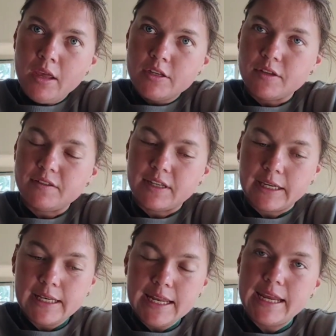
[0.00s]
just to
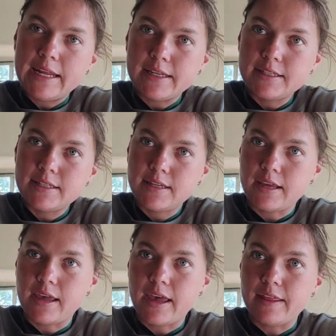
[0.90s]
clean it,
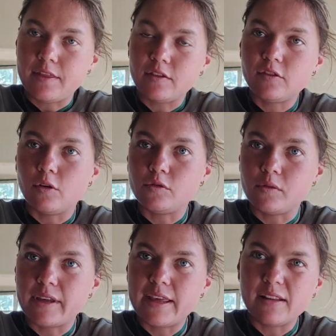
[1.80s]
and the salt
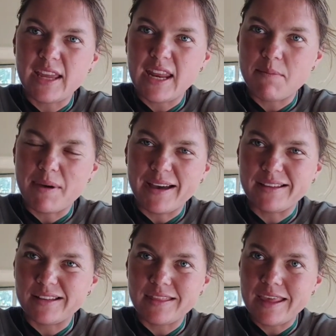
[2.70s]
will kill any bugs
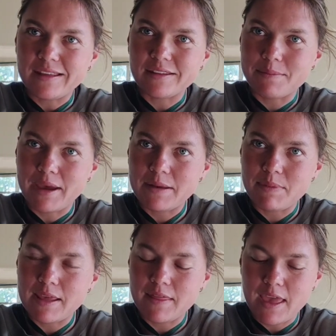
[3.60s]
and things that might
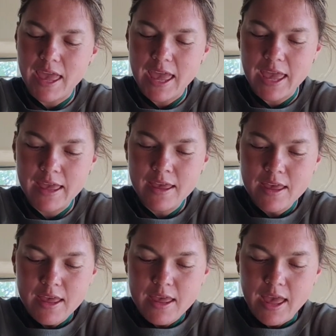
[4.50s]
be in the hair,
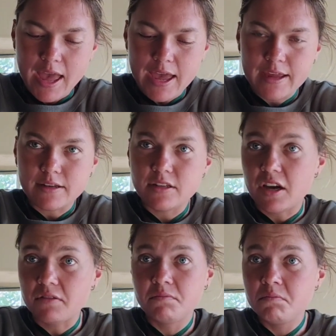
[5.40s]
and
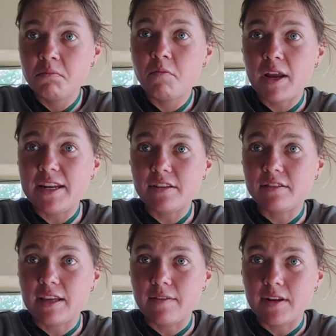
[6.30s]
yeah, really just
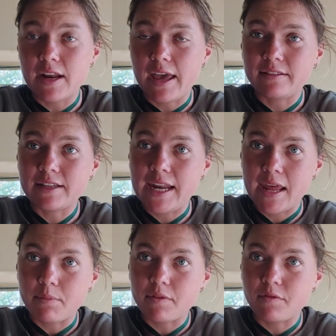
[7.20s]
to give it a nice clean
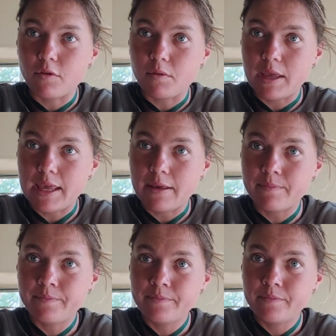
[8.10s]
up before we
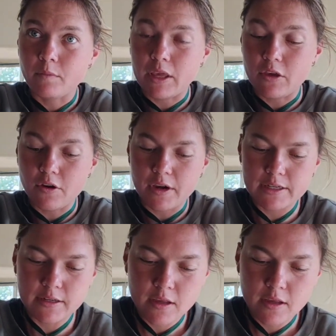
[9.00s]
cure it.